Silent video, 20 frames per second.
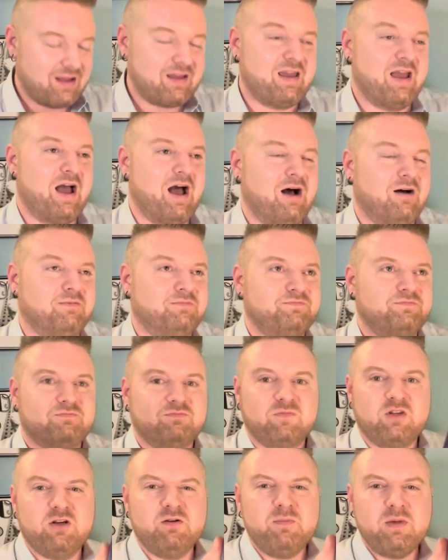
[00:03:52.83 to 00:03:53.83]
Yeah,
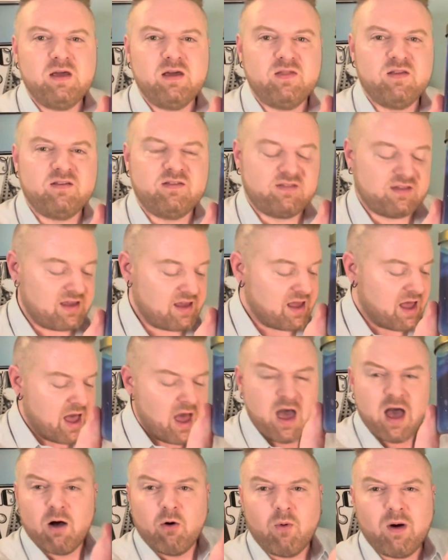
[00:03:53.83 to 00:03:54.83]
Yumi and the Sea.
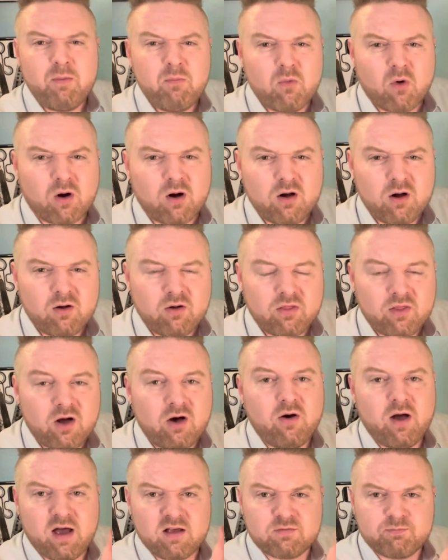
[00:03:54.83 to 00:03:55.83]
One more note
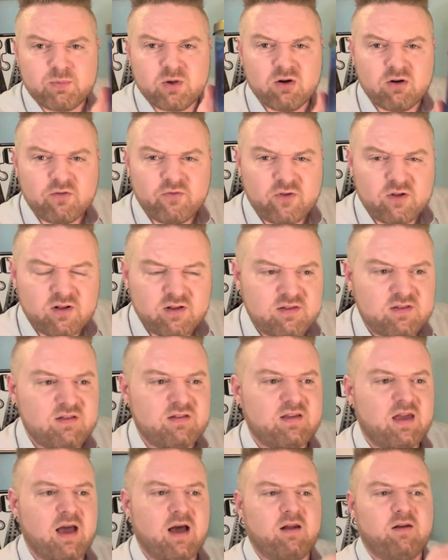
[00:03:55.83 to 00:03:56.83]
though, as beautiful as this
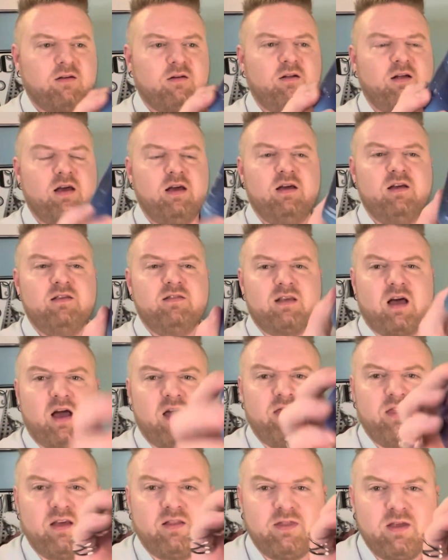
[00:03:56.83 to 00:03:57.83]
candle is, I
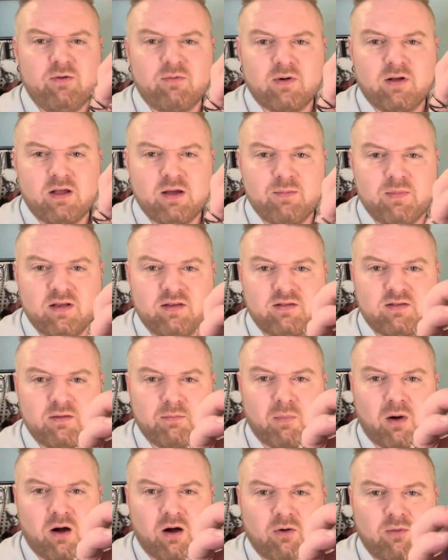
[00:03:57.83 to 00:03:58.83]
think they really missed the
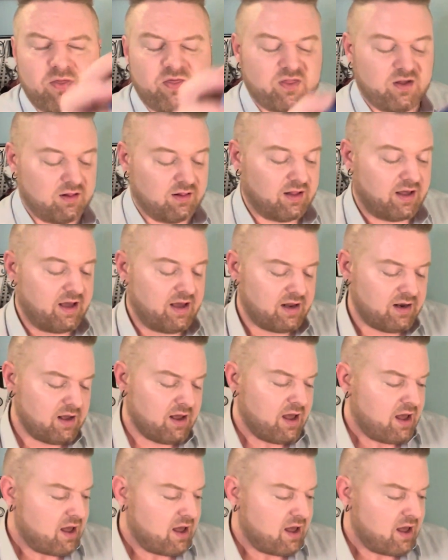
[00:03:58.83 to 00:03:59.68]
mark with the lid.